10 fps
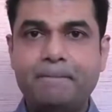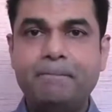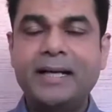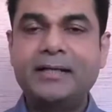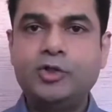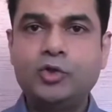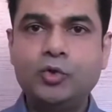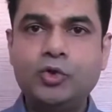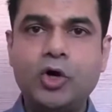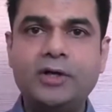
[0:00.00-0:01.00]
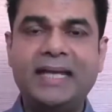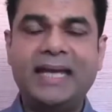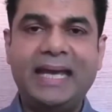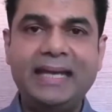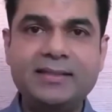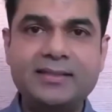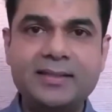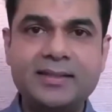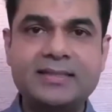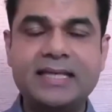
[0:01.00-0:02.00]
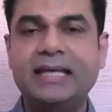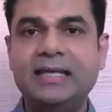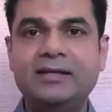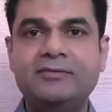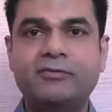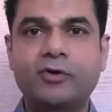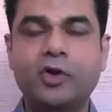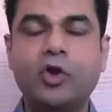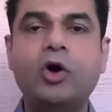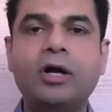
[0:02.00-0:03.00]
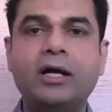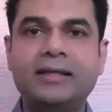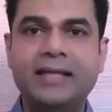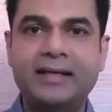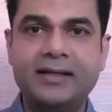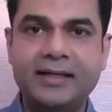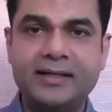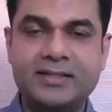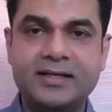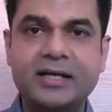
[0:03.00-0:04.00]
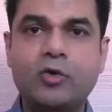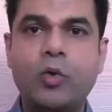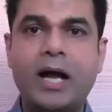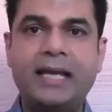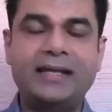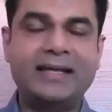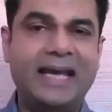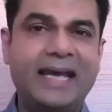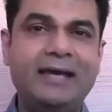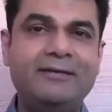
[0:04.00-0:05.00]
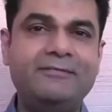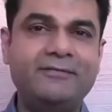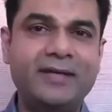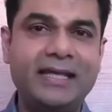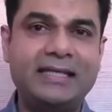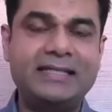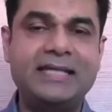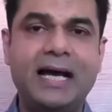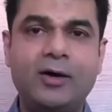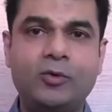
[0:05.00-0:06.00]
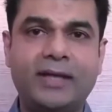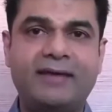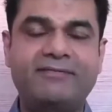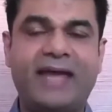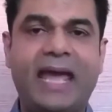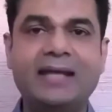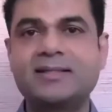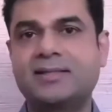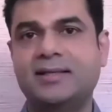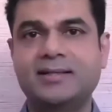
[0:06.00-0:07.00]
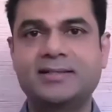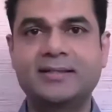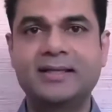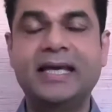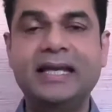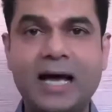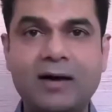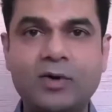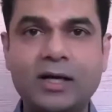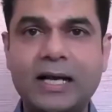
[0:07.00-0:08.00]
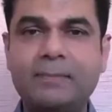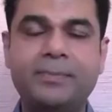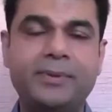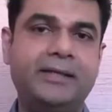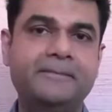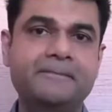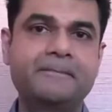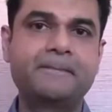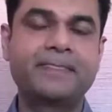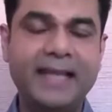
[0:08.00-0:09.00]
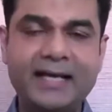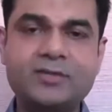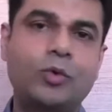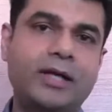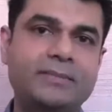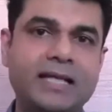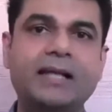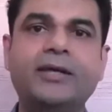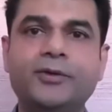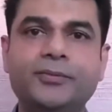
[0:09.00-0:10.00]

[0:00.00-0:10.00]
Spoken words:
But do not entertain it for longer than it's required. Every doubt have answers in our company. That is what I'm telling you.